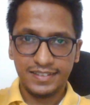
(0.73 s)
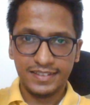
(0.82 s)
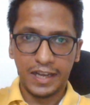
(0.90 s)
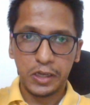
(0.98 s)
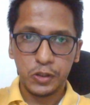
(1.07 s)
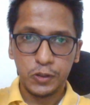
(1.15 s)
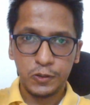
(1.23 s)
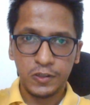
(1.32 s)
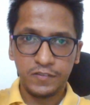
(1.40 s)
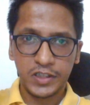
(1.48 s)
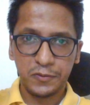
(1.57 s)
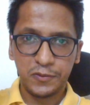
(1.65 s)
Hello
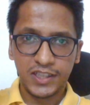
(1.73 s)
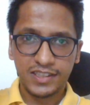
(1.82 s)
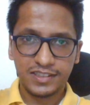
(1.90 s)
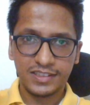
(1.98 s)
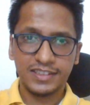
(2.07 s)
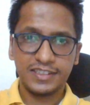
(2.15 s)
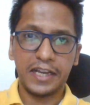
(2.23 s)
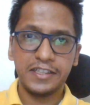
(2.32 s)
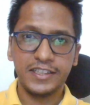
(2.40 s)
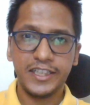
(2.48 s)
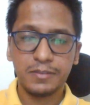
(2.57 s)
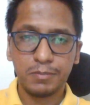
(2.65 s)
everyone,
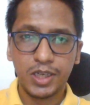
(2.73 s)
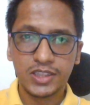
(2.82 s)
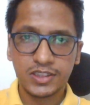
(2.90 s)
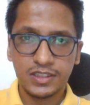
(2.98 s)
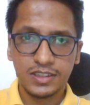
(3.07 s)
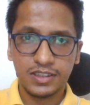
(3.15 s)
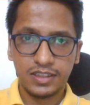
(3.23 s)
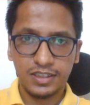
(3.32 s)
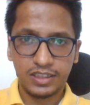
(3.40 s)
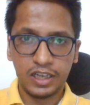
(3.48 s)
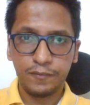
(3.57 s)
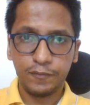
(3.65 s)
Candidate Master
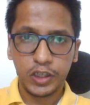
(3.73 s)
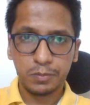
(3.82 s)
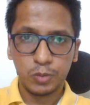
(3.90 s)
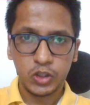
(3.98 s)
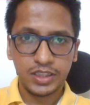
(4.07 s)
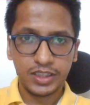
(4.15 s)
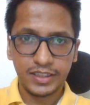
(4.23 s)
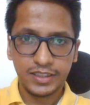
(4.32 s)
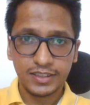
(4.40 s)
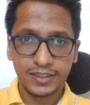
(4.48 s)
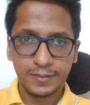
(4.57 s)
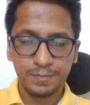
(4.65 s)
Ranveer Moite
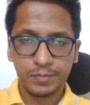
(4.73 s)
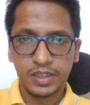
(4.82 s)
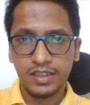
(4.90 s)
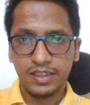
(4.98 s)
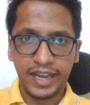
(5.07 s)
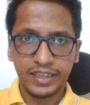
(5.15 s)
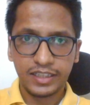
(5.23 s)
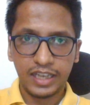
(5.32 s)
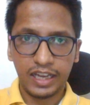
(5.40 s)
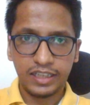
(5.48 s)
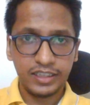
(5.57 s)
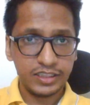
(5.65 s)
here, and
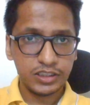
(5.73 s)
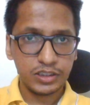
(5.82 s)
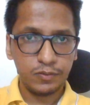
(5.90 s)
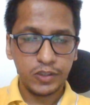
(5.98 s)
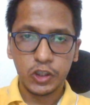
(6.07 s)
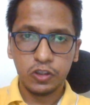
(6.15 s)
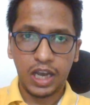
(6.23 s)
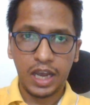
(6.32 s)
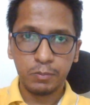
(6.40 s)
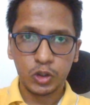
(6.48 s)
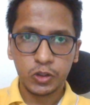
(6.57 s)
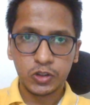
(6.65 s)
in this video
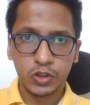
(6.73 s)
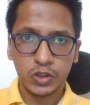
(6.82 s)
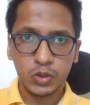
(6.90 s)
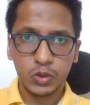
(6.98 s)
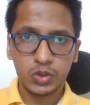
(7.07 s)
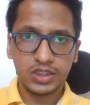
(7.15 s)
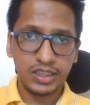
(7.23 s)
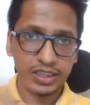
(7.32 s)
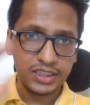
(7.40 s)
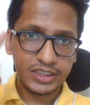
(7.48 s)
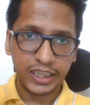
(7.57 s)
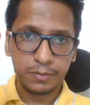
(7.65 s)
I'm going to show you 3
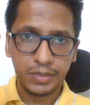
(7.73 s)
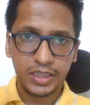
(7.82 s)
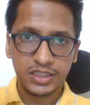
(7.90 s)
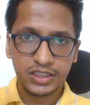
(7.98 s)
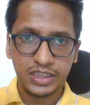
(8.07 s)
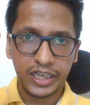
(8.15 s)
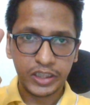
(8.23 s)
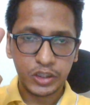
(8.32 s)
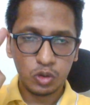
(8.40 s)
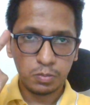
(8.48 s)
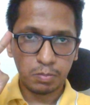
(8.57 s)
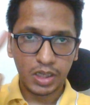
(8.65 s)
checkmates that
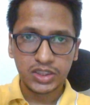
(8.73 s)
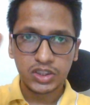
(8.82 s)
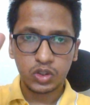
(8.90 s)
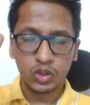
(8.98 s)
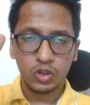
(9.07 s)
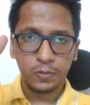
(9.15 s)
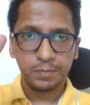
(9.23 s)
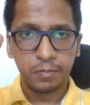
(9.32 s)
you must know